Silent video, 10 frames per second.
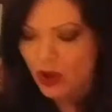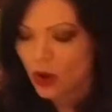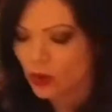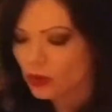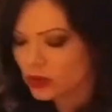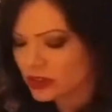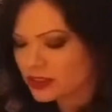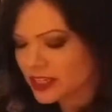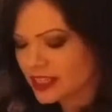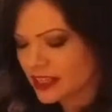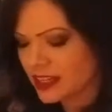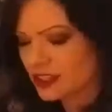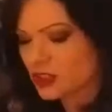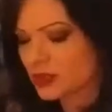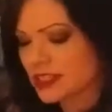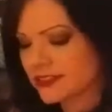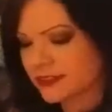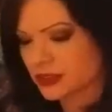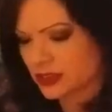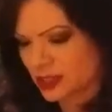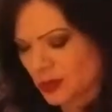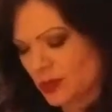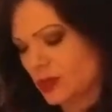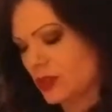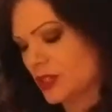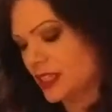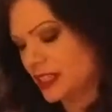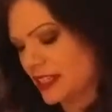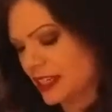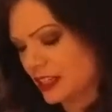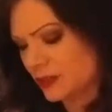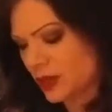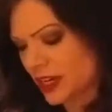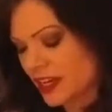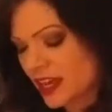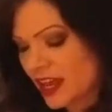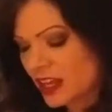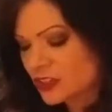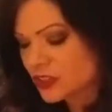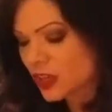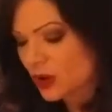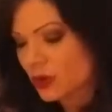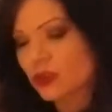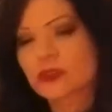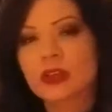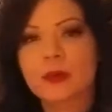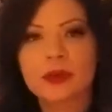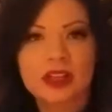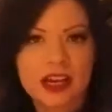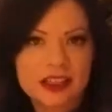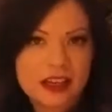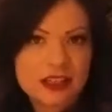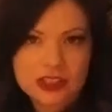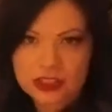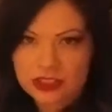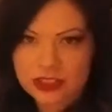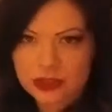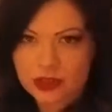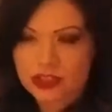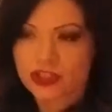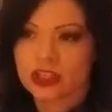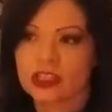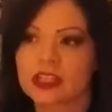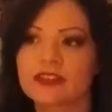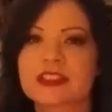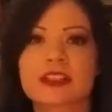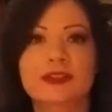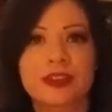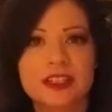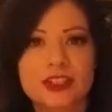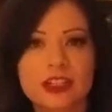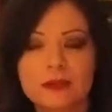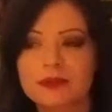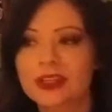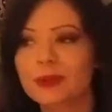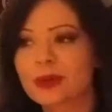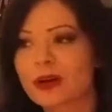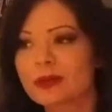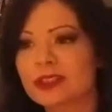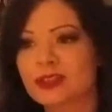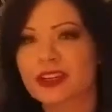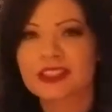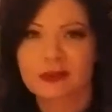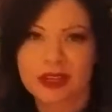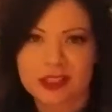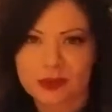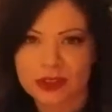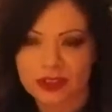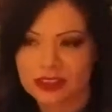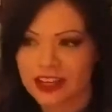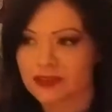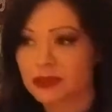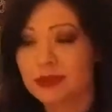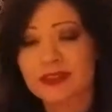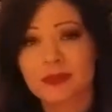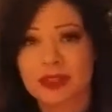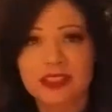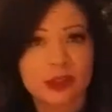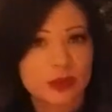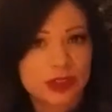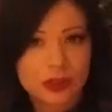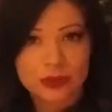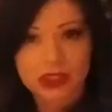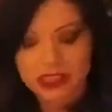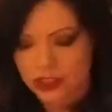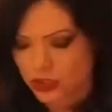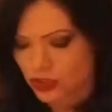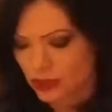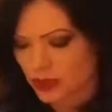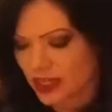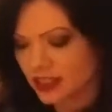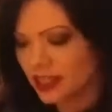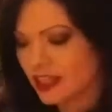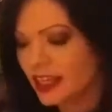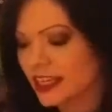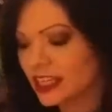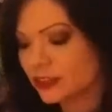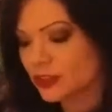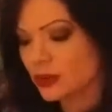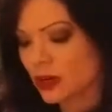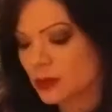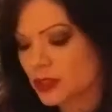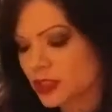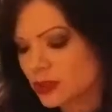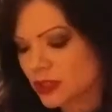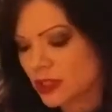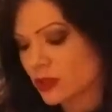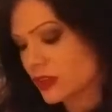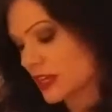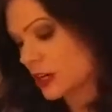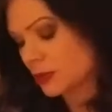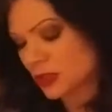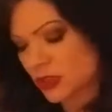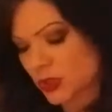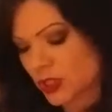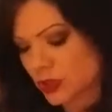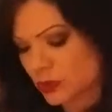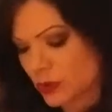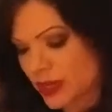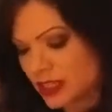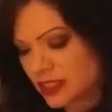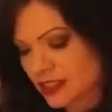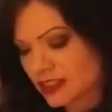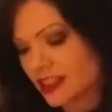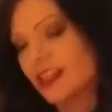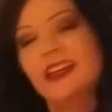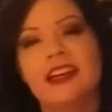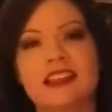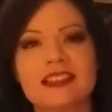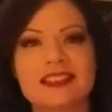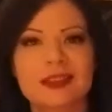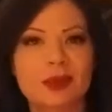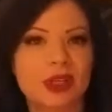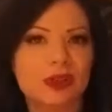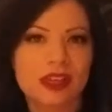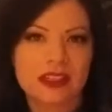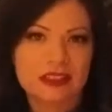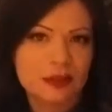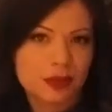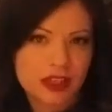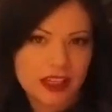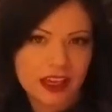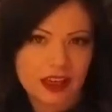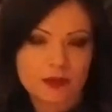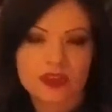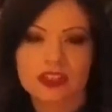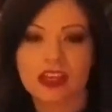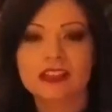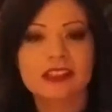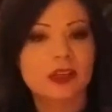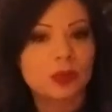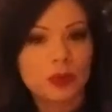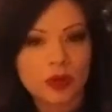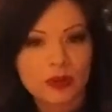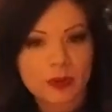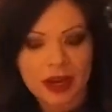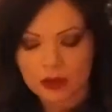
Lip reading: or they like to influence people in a negative way. So apply that to your situation. If it's a friendship, they're probably trying to mess with your life, maybe even messing with your relationship, right? If you are pursuing or they are pursuing you romantically, this is somebody who likes to play games. They like to keep people on the back